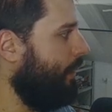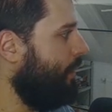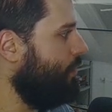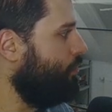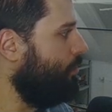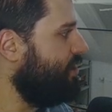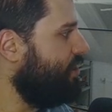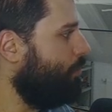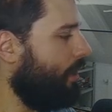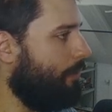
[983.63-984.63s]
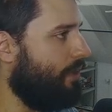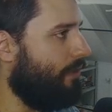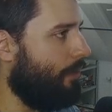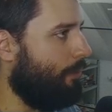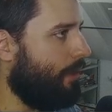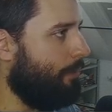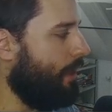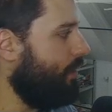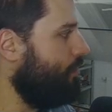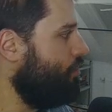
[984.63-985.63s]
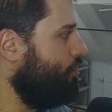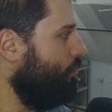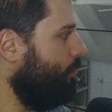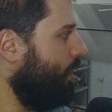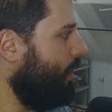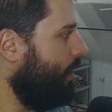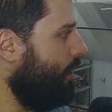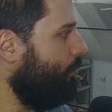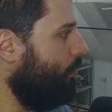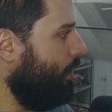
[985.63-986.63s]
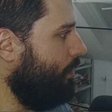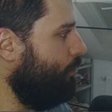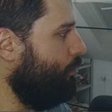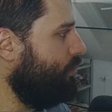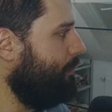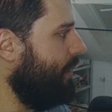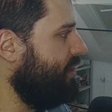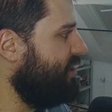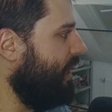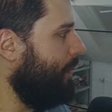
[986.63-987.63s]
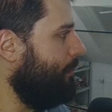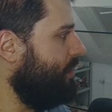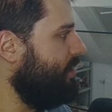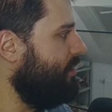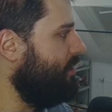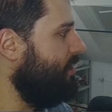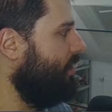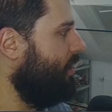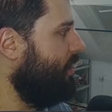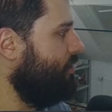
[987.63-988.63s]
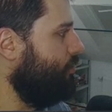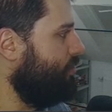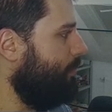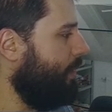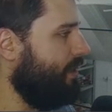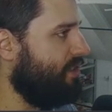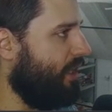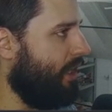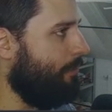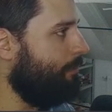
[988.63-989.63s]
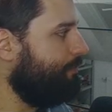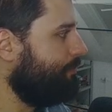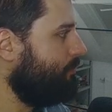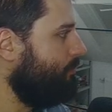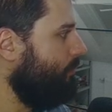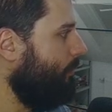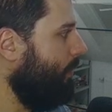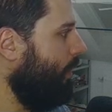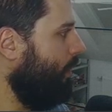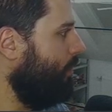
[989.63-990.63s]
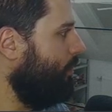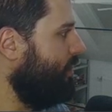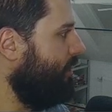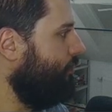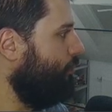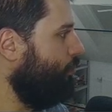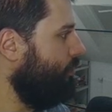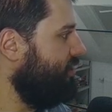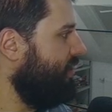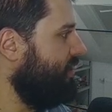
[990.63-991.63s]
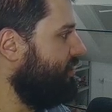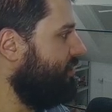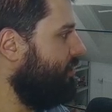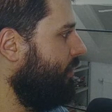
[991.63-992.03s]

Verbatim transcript: So this is when I'm developing a package. So I, I, I do space mdt, so space m uh, devtools test,